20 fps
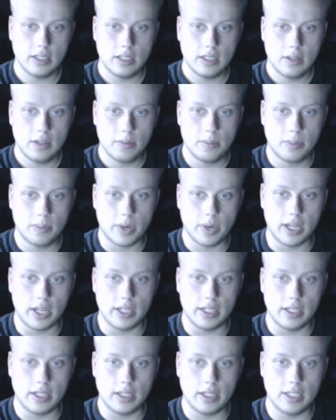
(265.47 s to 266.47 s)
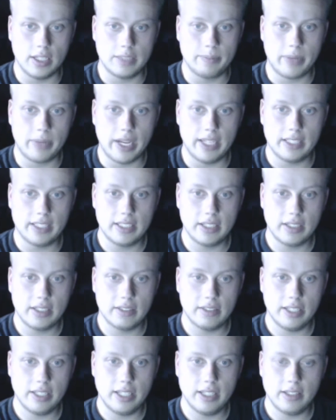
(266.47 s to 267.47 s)
but it's
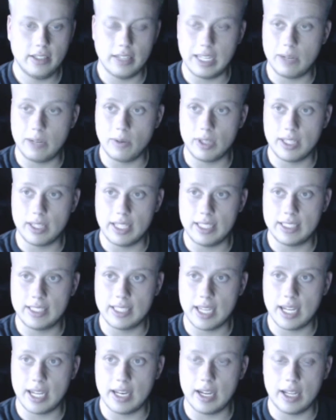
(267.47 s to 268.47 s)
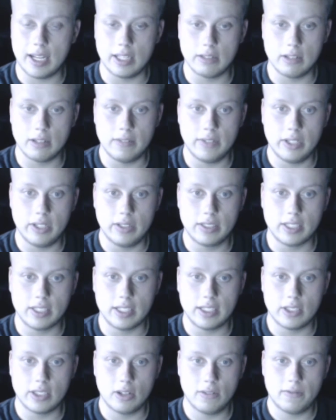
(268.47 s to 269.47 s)
basically like what they said on the review. It
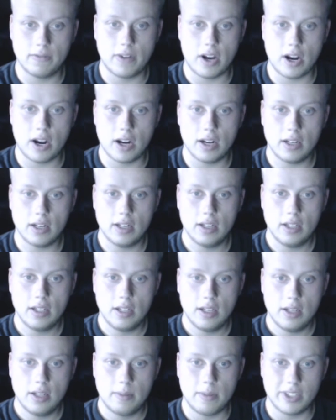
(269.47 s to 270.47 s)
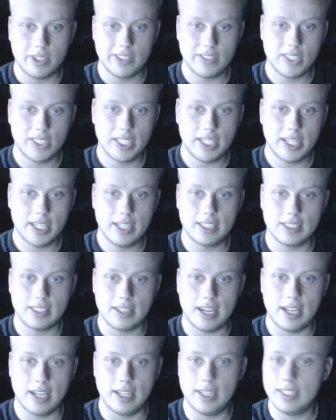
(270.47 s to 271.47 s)
said, so far, much of Syndicate
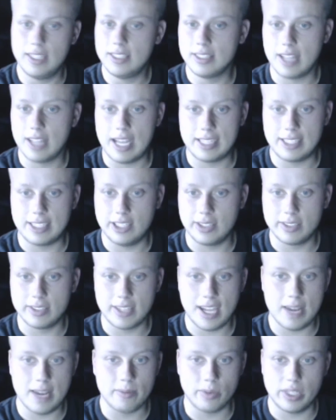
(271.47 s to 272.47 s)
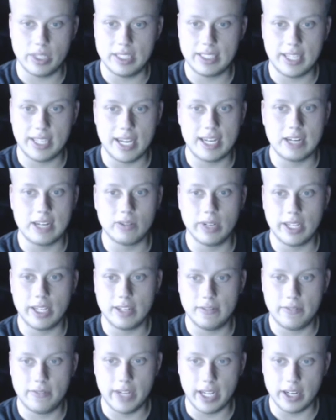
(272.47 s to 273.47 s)
is last year's game, reskinned and
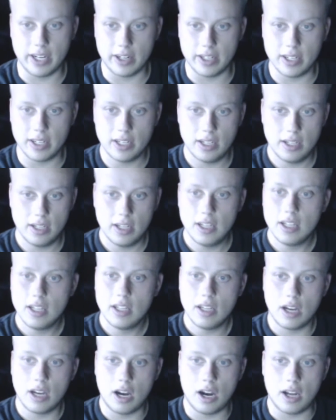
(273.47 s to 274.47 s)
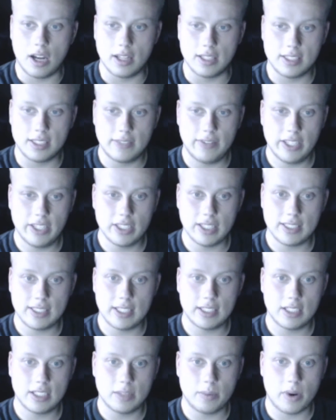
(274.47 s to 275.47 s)
reconfigured. This feature that
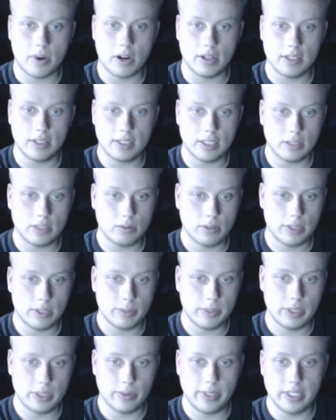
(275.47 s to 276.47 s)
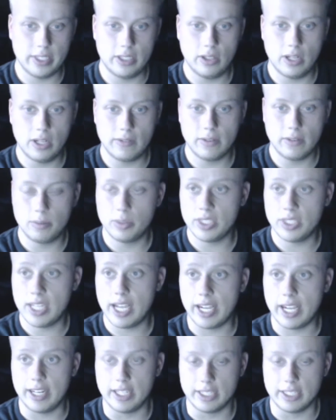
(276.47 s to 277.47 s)
sets it apart is to switch between 2 different
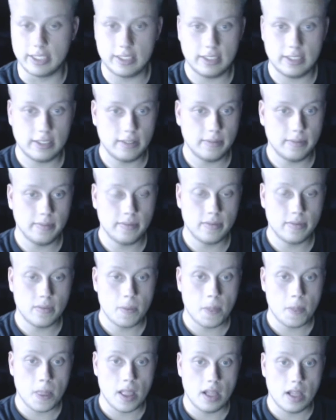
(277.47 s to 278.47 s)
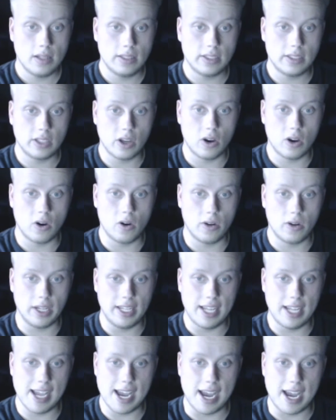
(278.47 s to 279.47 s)
protagonists. So
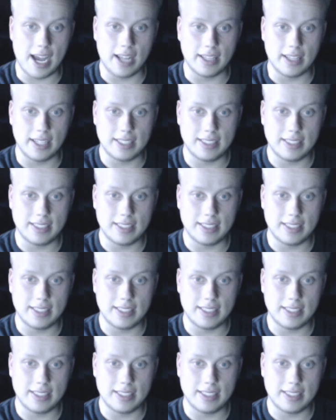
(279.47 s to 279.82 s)
yeah,